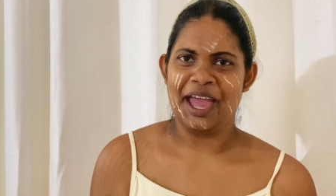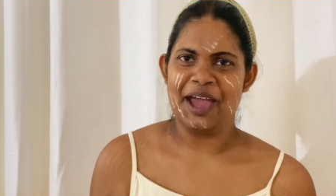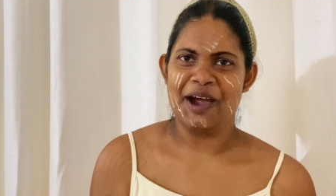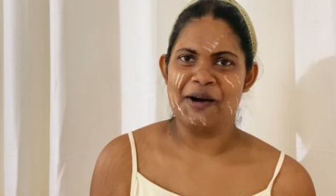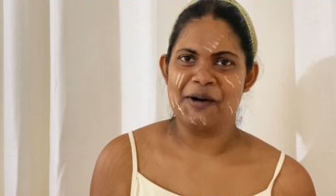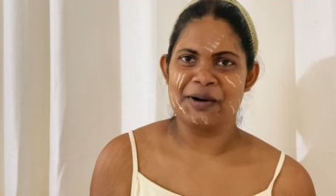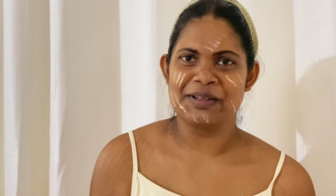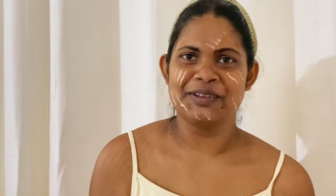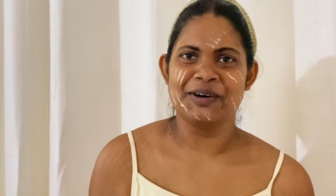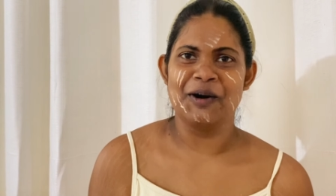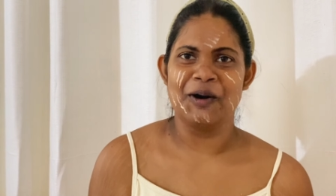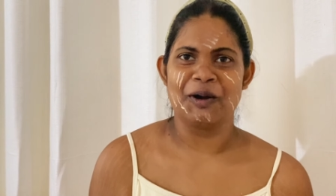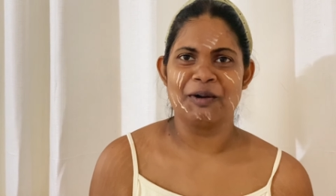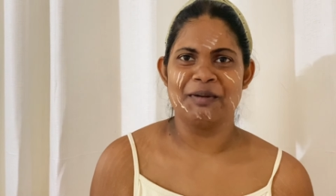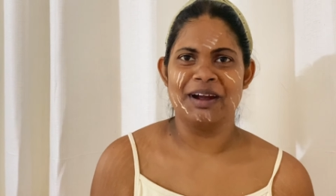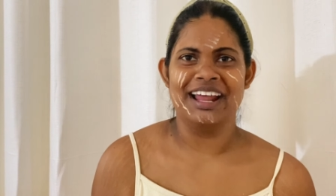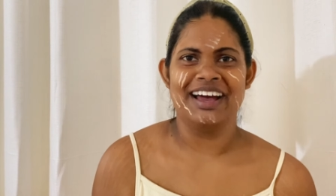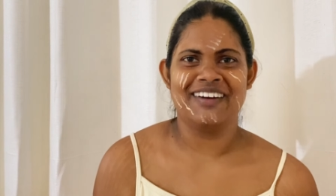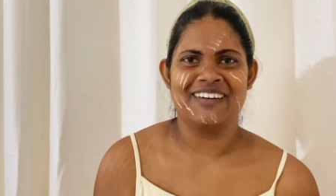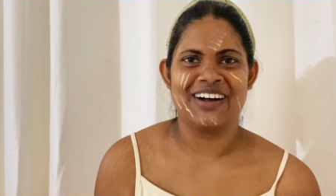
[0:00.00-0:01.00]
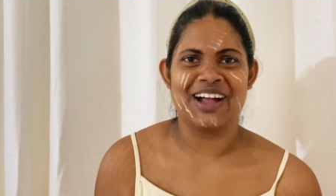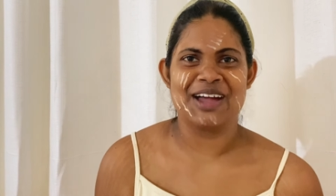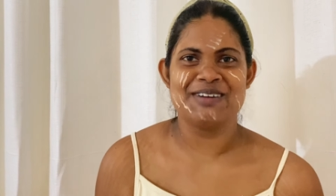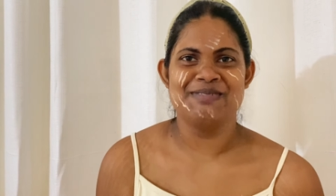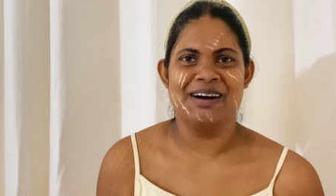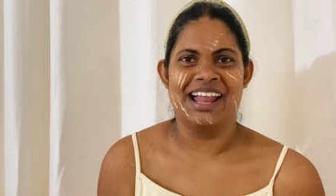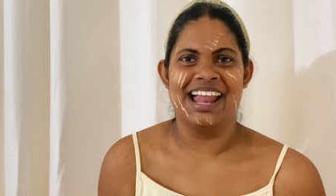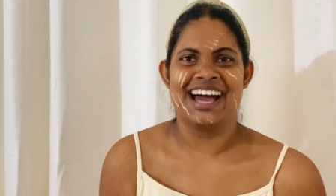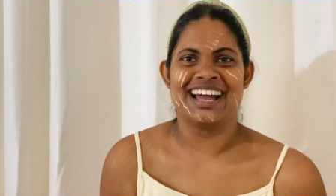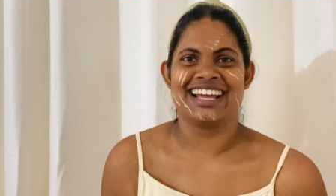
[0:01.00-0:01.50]
oh no, I'm not going to
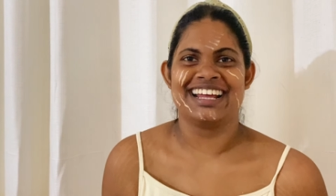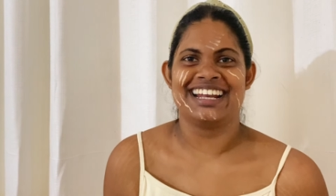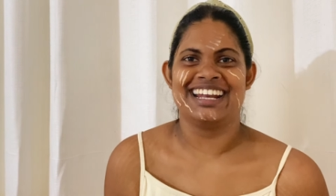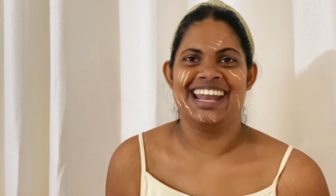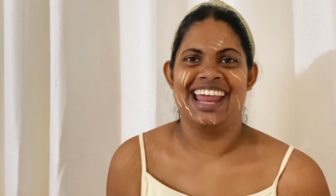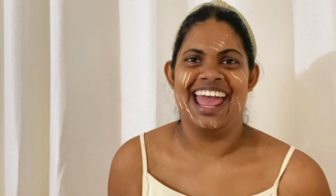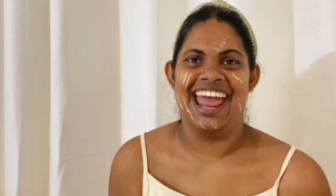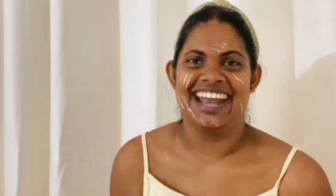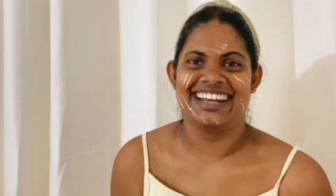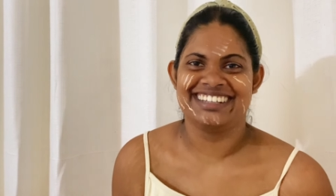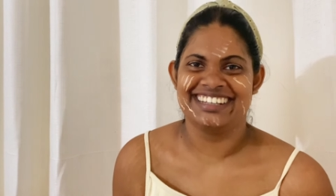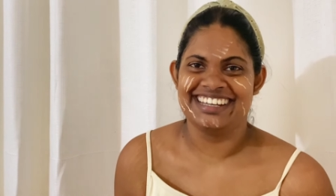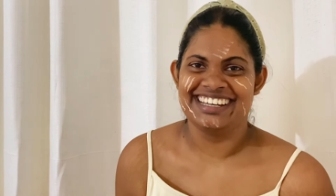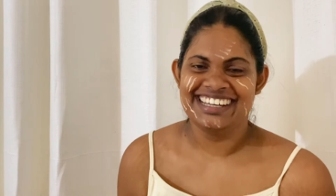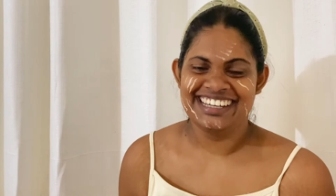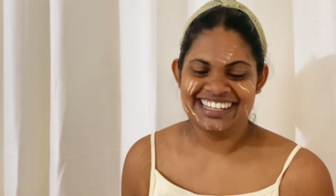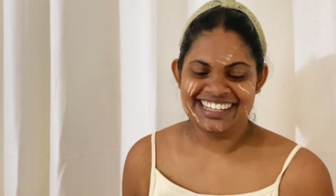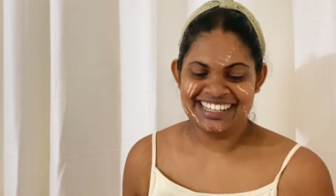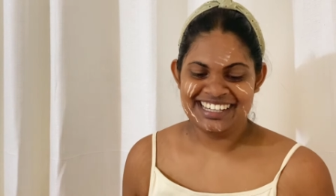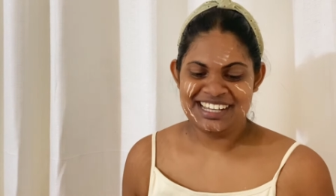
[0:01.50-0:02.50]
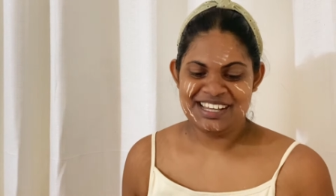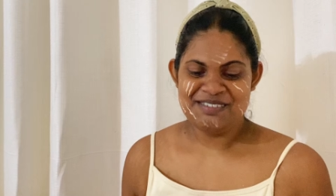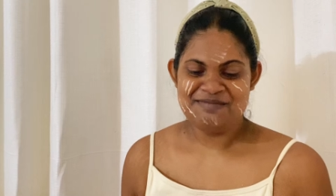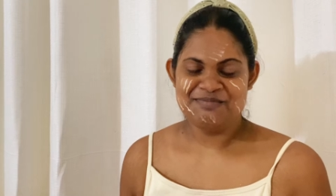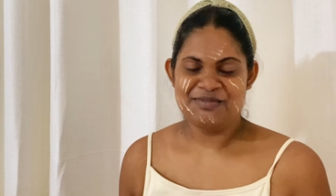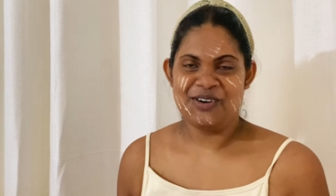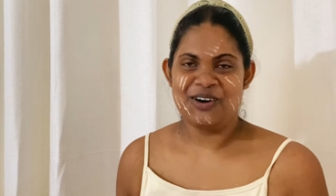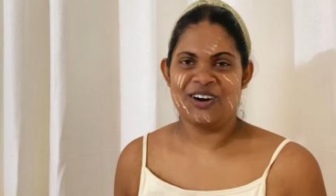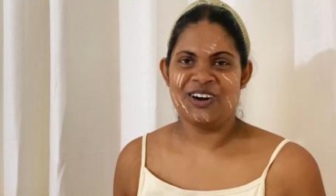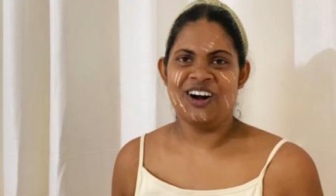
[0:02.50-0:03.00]
get in there.
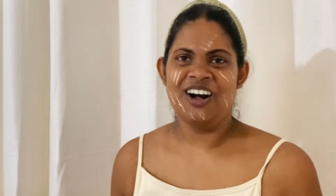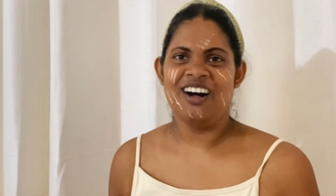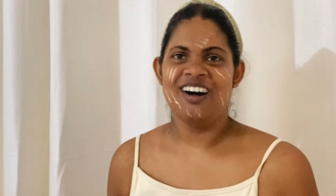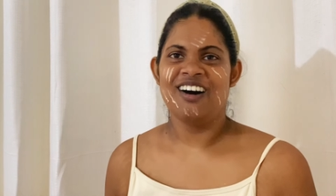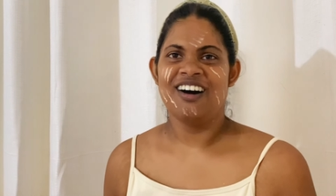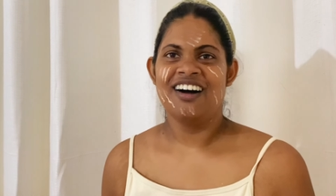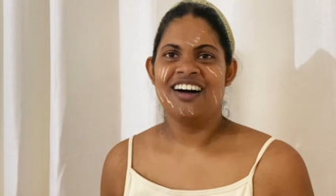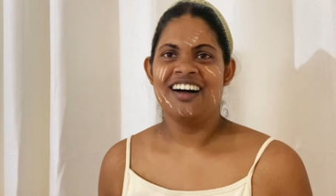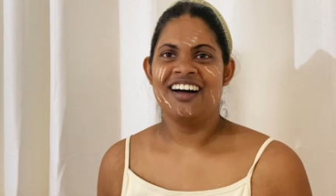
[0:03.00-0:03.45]
Look up.